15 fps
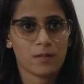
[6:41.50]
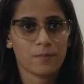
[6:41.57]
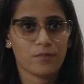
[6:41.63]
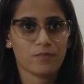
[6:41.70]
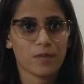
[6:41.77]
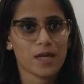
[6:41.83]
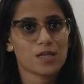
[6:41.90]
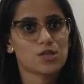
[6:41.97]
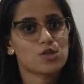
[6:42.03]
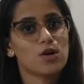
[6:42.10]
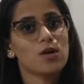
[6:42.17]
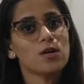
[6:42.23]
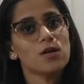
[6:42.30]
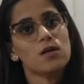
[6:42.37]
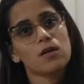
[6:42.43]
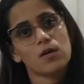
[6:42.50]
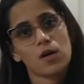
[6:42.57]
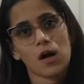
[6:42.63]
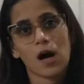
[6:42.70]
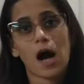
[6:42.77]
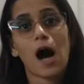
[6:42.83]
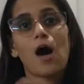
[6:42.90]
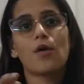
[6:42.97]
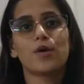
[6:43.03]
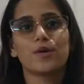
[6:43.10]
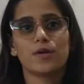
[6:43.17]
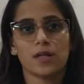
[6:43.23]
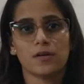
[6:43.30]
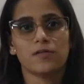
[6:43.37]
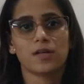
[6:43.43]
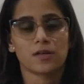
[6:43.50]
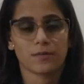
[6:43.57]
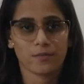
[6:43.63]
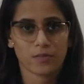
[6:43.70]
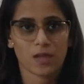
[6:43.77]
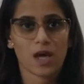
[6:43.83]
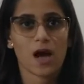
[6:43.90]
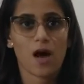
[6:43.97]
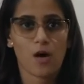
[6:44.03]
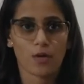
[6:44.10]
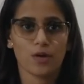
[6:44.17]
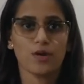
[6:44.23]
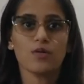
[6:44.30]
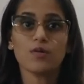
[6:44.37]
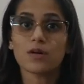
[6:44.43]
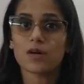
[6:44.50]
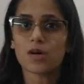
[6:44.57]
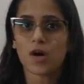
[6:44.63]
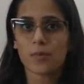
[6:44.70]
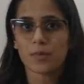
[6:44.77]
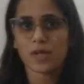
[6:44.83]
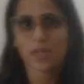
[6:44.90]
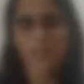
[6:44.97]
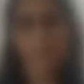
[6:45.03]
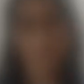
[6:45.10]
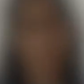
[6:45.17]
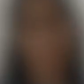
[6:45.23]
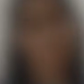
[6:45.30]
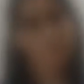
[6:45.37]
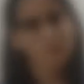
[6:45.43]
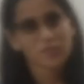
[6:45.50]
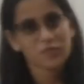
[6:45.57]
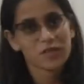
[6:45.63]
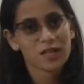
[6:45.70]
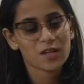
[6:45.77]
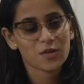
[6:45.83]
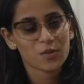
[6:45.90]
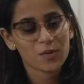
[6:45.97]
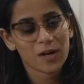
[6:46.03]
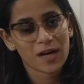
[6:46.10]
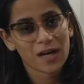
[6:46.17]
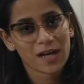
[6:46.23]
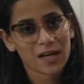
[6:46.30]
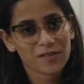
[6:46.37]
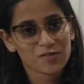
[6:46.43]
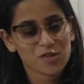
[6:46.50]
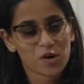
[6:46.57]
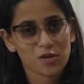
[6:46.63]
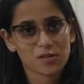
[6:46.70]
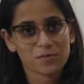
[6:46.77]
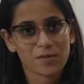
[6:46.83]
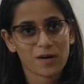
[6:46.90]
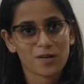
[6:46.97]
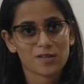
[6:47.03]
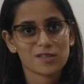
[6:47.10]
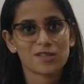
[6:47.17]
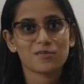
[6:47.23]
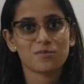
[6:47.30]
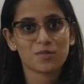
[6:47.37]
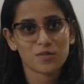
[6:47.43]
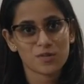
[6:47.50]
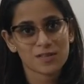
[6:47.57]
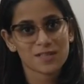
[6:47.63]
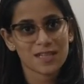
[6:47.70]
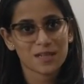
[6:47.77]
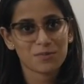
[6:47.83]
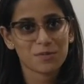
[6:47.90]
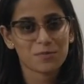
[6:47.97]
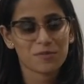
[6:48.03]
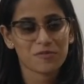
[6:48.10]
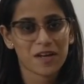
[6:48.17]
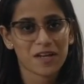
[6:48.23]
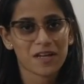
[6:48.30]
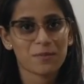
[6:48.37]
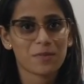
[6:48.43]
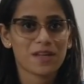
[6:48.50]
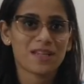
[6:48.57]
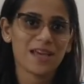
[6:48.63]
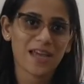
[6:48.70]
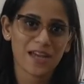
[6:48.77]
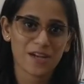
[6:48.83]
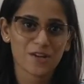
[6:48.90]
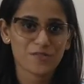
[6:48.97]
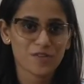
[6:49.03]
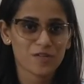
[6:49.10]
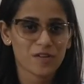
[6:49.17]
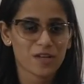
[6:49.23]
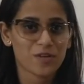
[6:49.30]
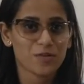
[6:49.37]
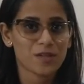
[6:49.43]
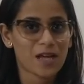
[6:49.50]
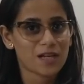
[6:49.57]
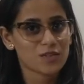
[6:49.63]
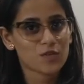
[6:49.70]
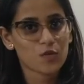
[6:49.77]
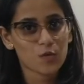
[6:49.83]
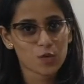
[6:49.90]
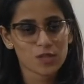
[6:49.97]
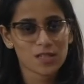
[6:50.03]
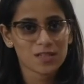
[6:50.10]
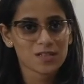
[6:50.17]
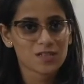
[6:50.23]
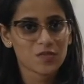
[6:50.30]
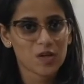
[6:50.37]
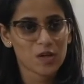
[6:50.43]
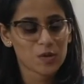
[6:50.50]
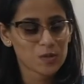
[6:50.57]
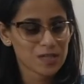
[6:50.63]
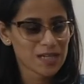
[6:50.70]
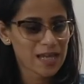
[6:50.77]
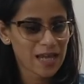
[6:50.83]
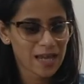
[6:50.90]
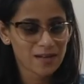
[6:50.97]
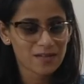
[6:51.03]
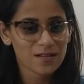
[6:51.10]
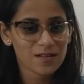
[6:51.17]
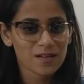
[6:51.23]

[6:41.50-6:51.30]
based on how you deliver, how you communicate. Start of the video, I have talked about some bonus I'll be providing by the end of the video. Thanks for watching this video till end.